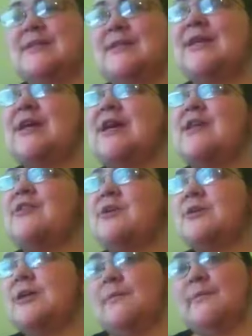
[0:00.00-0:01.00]
And
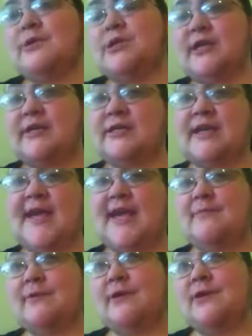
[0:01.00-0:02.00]
there's some where she has
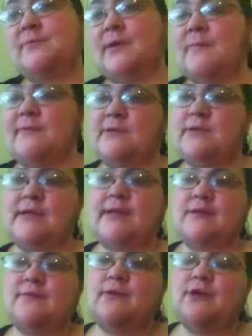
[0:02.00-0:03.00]
cameos, but I'm just
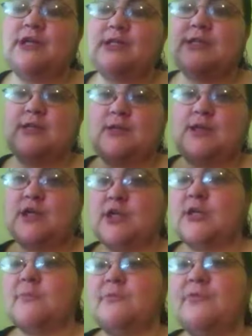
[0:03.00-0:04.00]
like focusing on
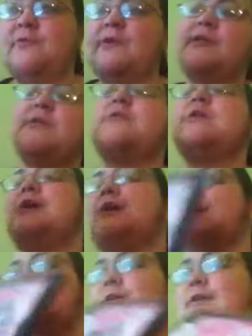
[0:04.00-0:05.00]
her movies,
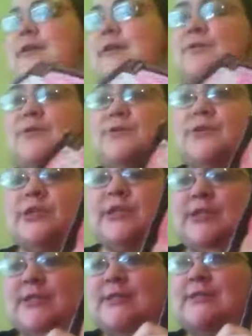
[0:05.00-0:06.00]
where ones where
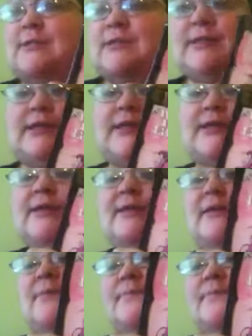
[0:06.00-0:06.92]
she's the lead.